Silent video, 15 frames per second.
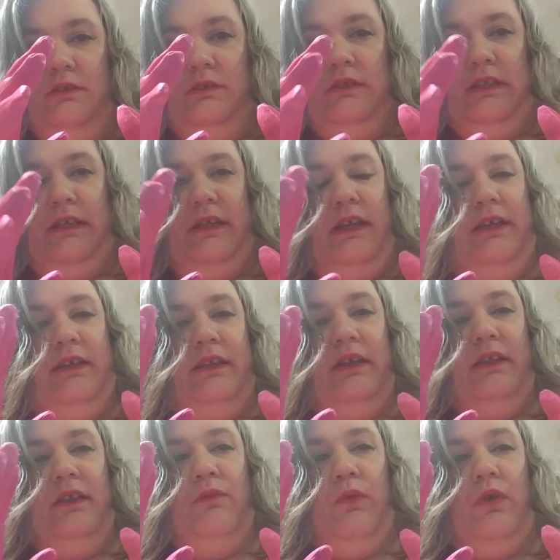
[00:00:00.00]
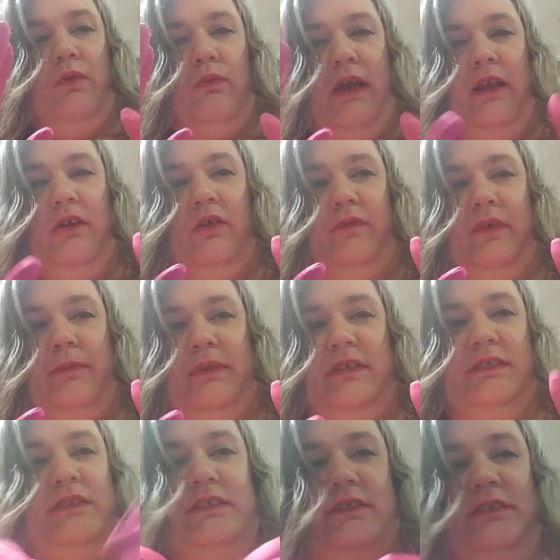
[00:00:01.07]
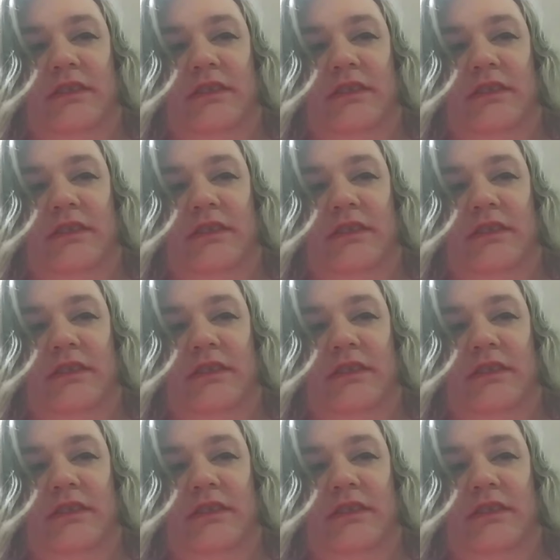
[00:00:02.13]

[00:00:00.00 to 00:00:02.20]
Like, I think the word radical feminist